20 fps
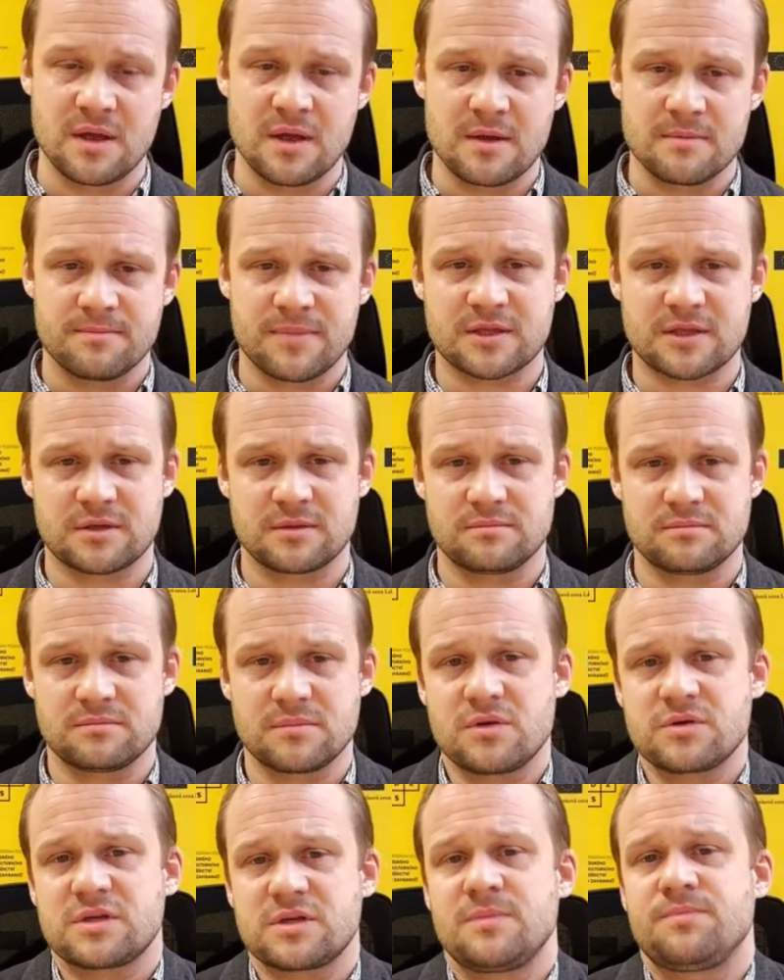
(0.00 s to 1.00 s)
but
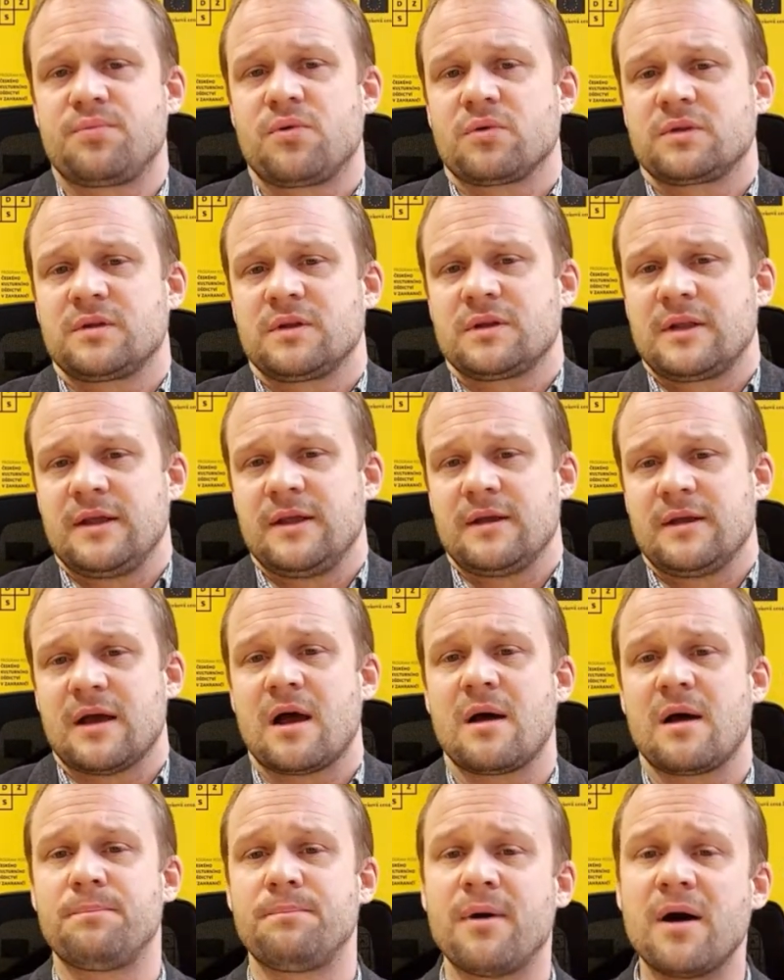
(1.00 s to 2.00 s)
most importantly
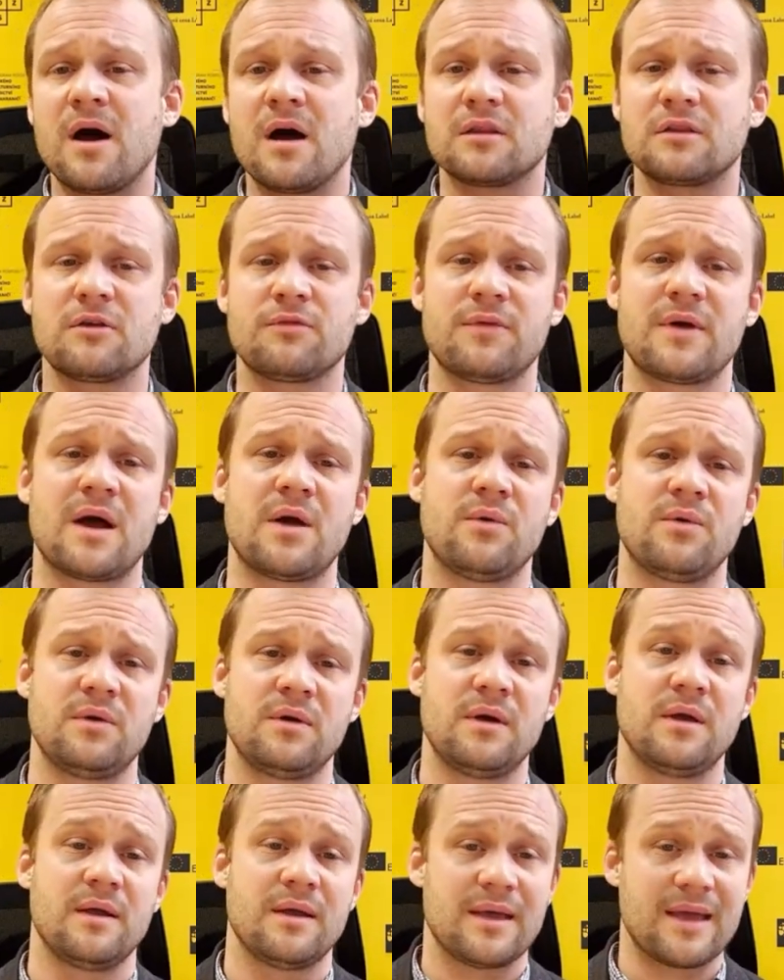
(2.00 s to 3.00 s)
are part of our